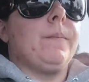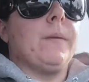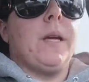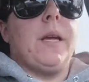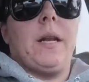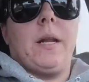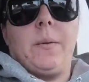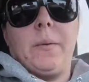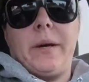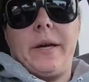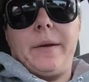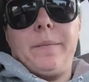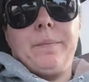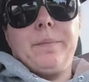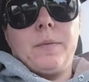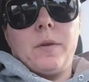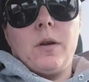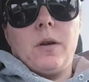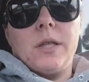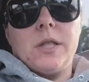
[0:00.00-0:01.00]
Anyway,
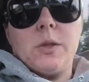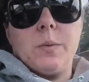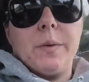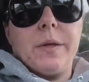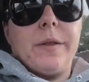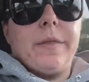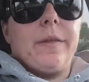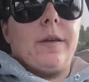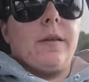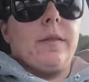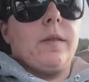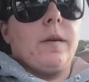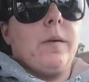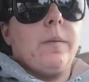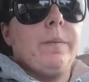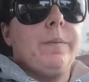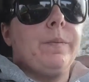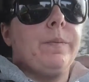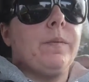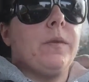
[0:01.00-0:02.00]
no, it's a real thing
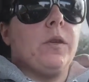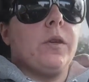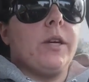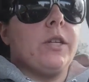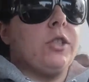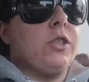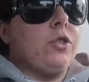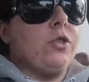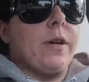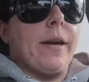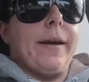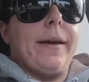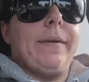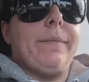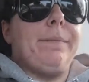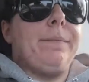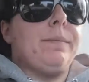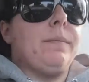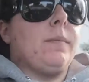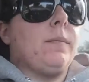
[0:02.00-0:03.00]
though. You guys should try
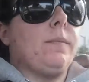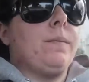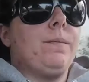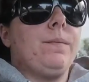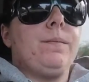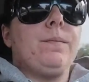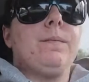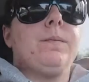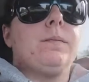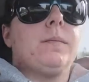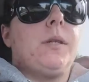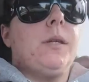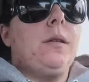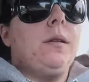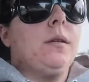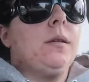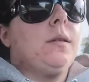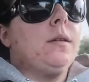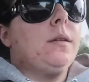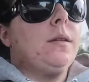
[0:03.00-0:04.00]
it.